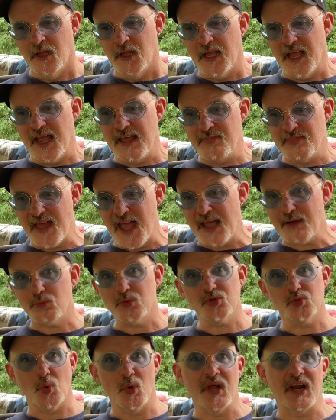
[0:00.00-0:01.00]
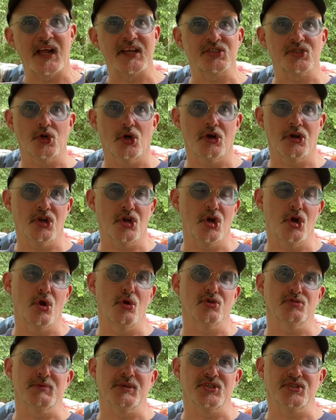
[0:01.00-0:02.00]
And that was when I started to
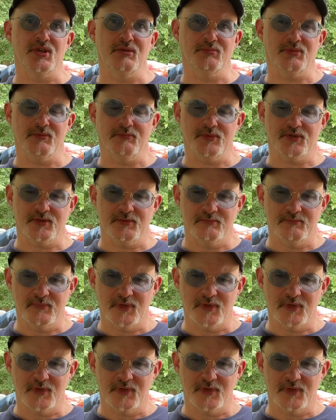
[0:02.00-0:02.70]
notice my symptoms.